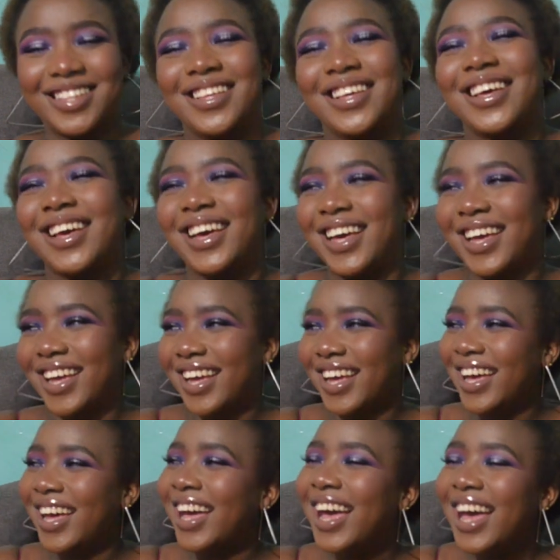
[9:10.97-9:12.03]

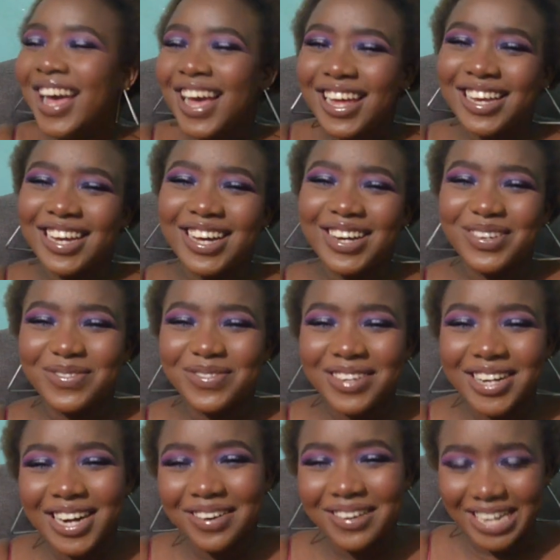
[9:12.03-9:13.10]

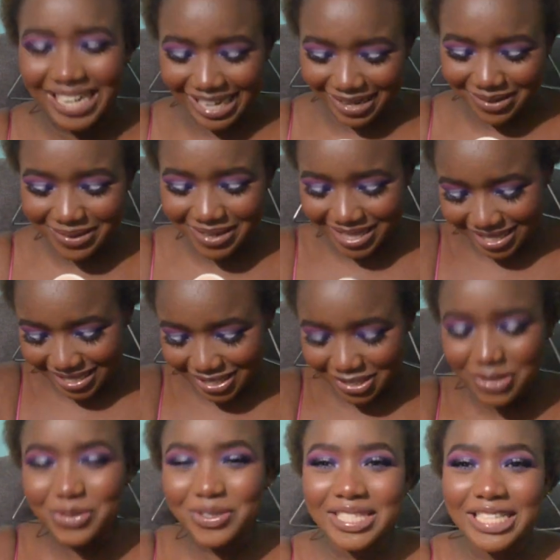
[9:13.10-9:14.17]
Nakumbuka when I wore these
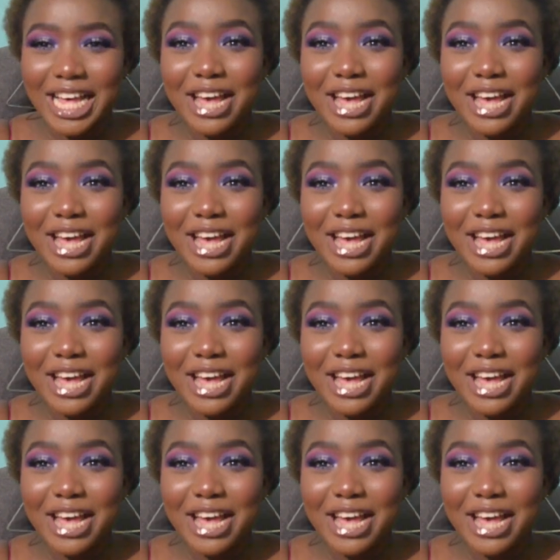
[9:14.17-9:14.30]
shoes,